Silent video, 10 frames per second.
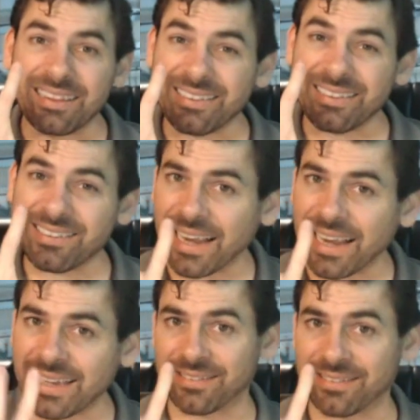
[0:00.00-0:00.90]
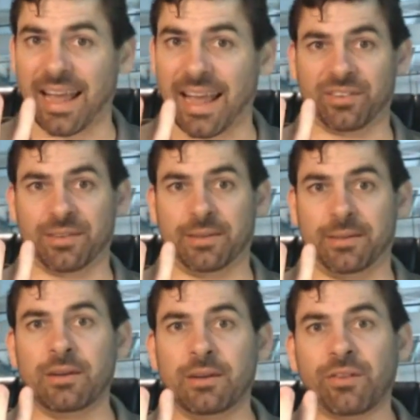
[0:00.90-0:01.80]
second section,
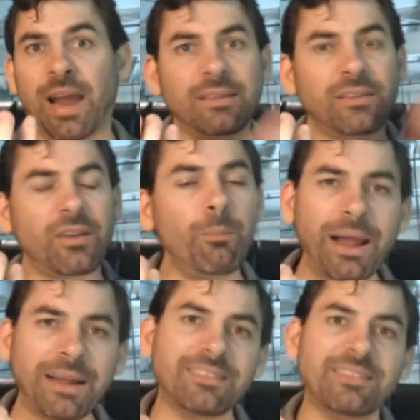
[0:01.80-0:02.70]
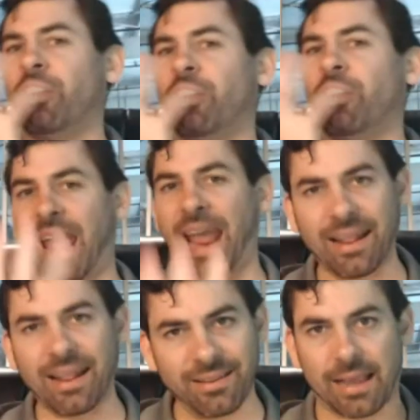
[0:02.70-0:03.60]
right? Don't practice the first and the
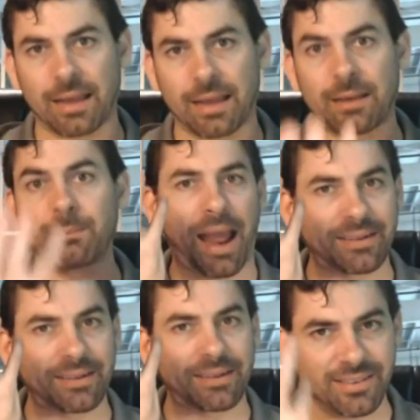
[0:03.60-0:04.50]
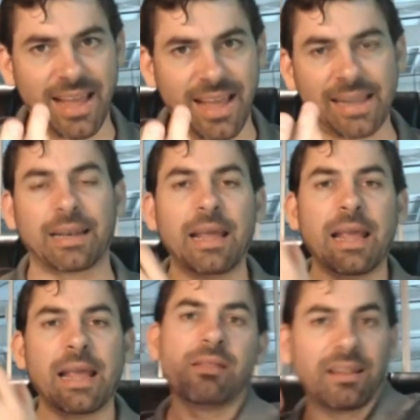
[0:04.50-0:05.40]
second, practice the second,
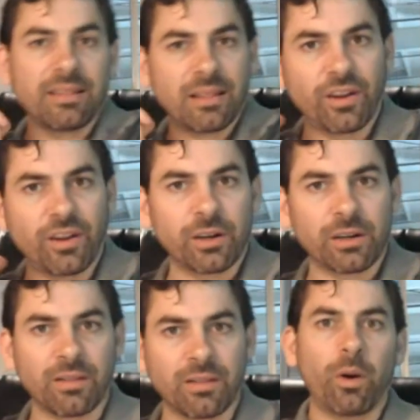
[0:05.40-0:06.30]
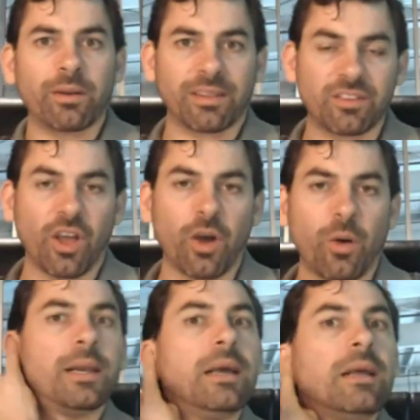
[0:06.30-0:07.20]
and then the third and the fourth and so on,
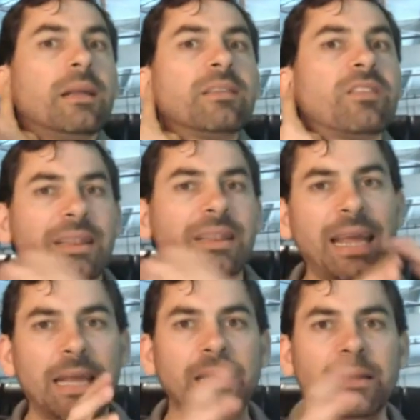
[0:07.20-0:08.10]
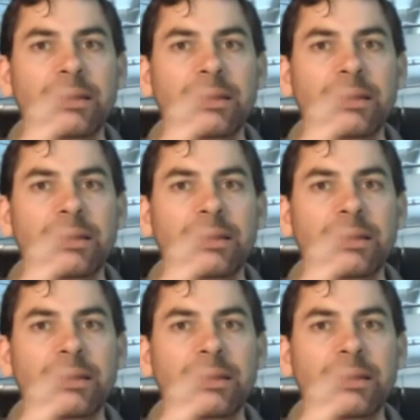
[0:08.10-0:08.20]
so that they